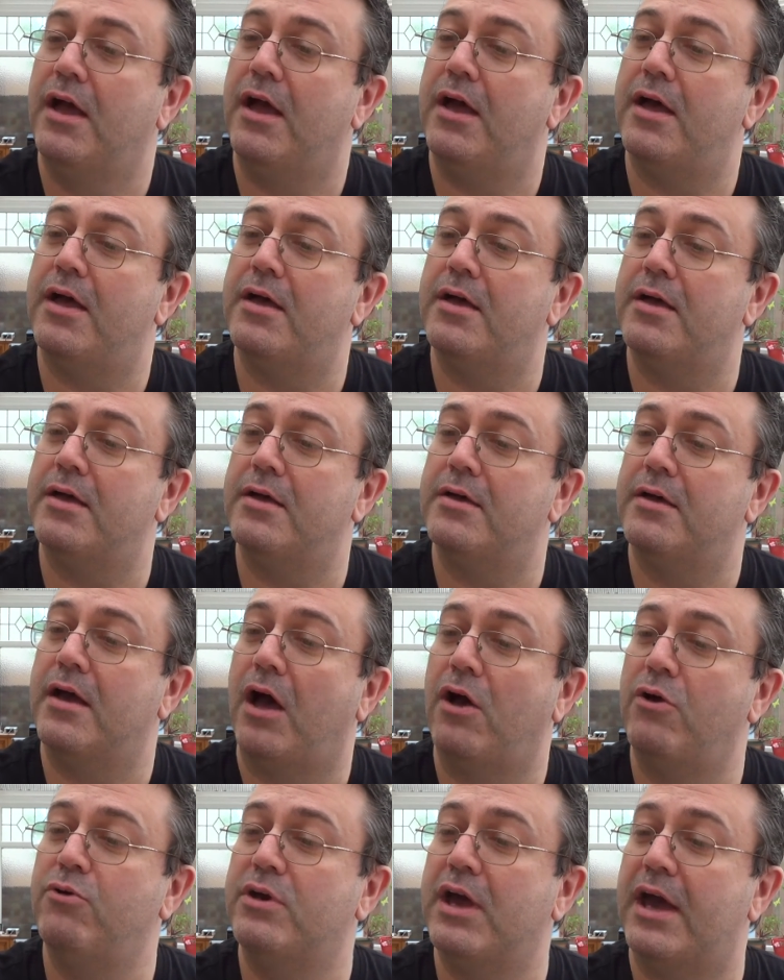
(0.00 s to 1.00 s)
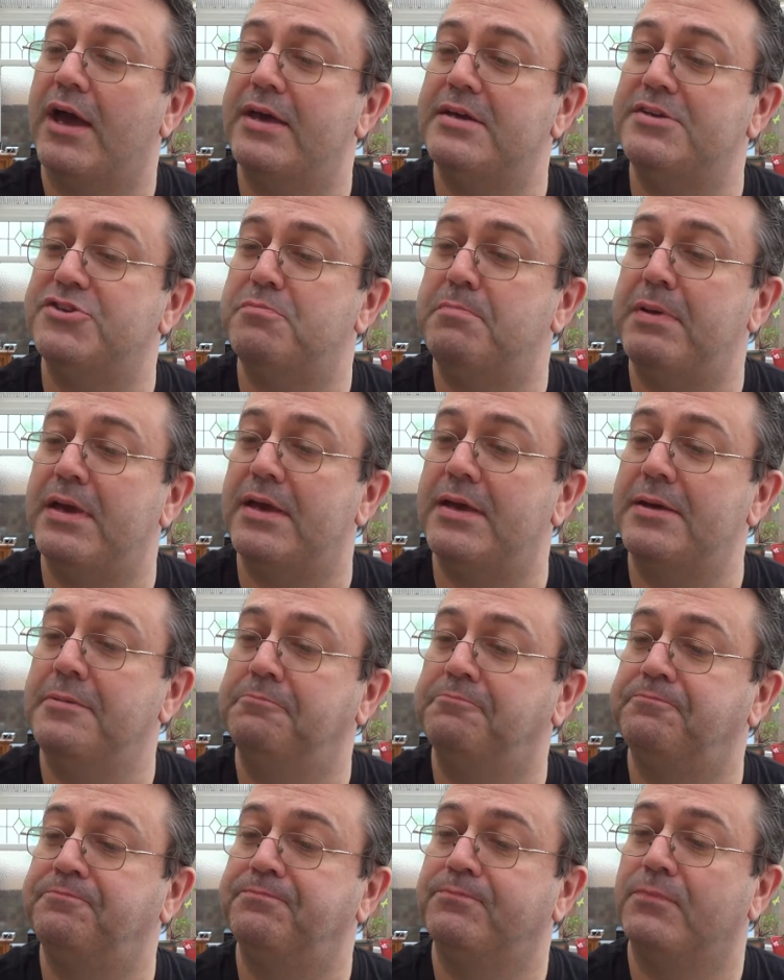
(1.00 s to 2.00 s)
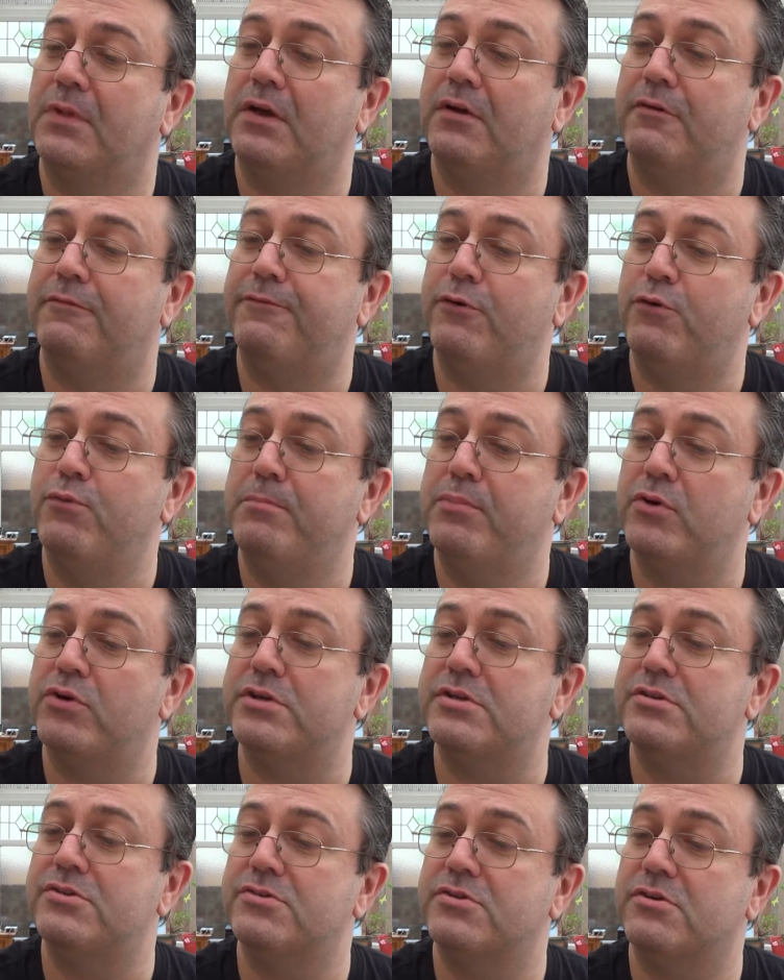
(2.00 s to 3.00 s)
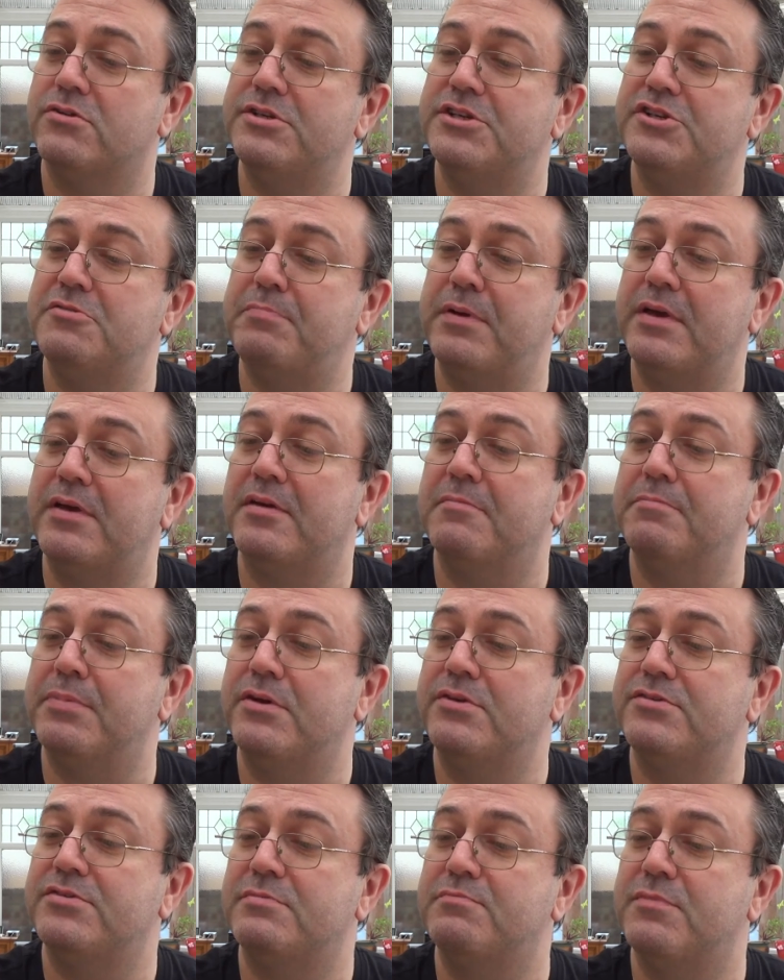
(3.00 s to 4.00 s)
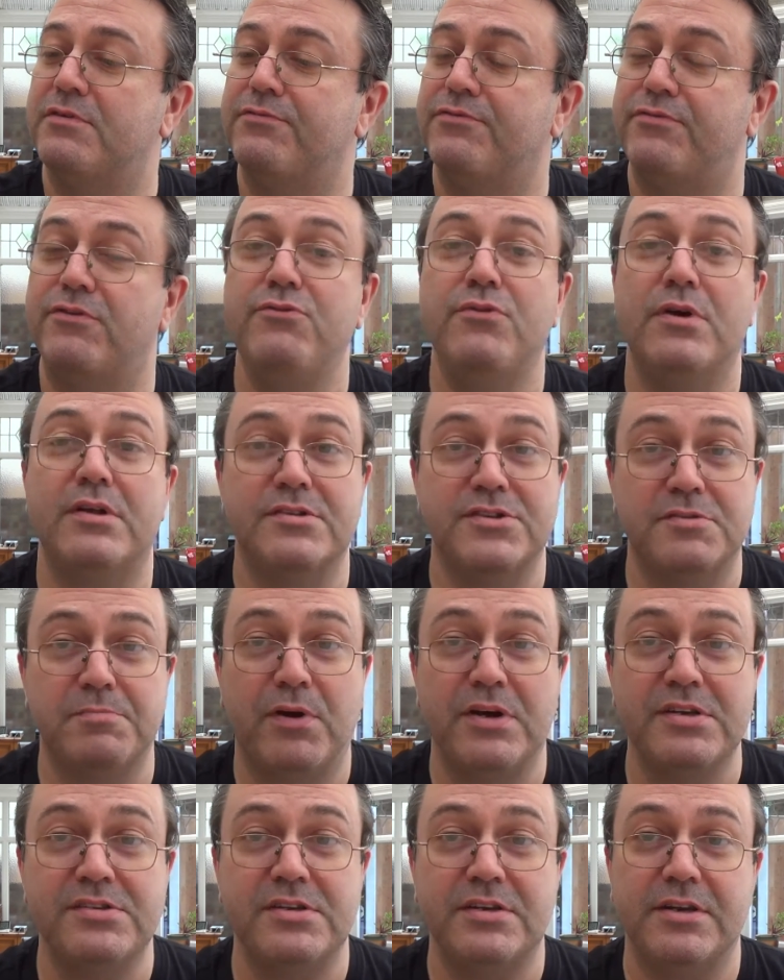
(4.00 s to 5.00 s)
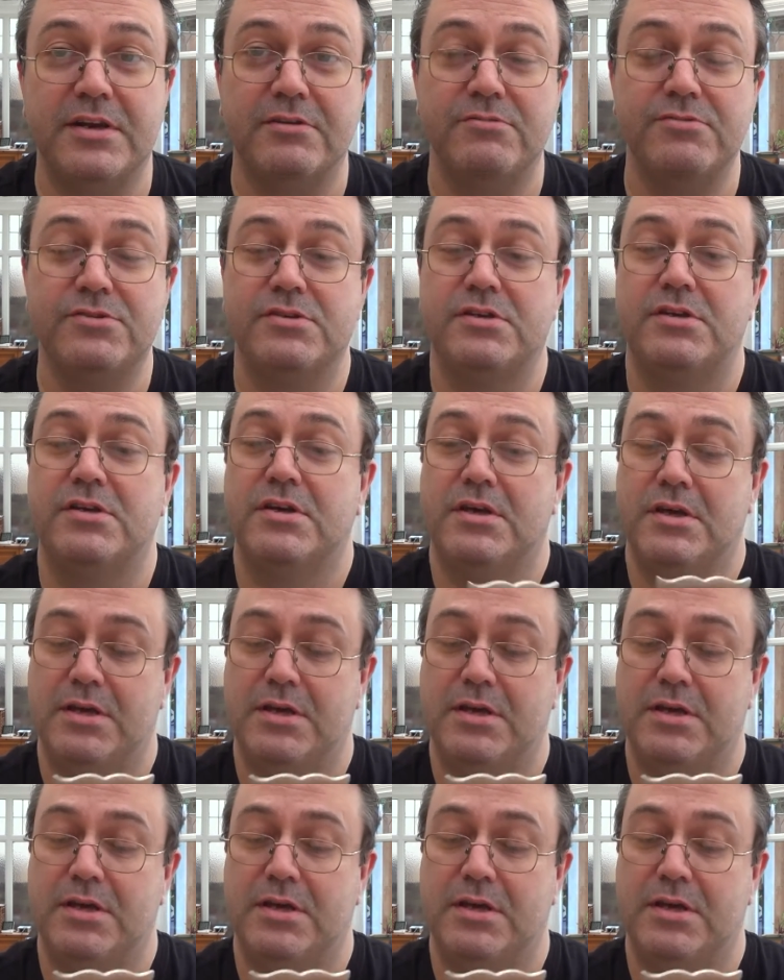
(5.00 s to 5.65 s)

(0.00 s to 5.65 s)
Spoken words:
oak aged beer, a full-bodied Scottish beer bursting with fruit and spicy notes.